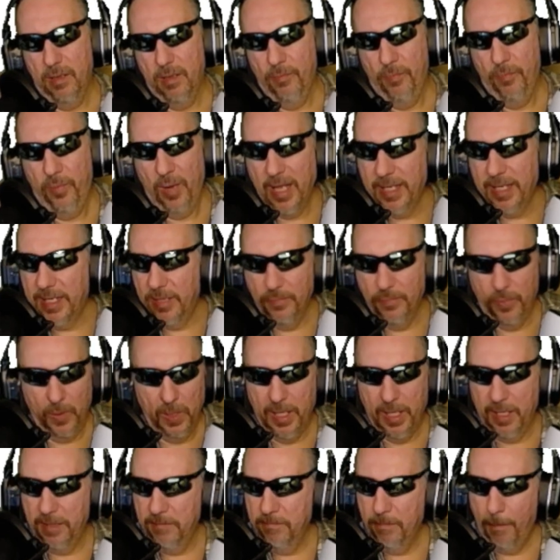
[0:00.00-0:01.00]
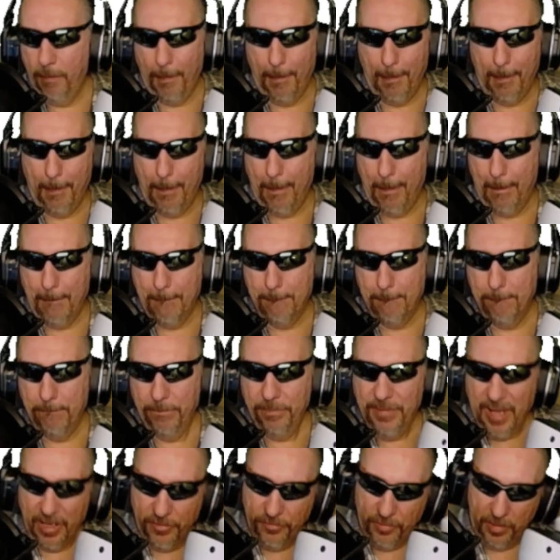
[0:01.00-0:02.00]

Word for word: plug and play. That's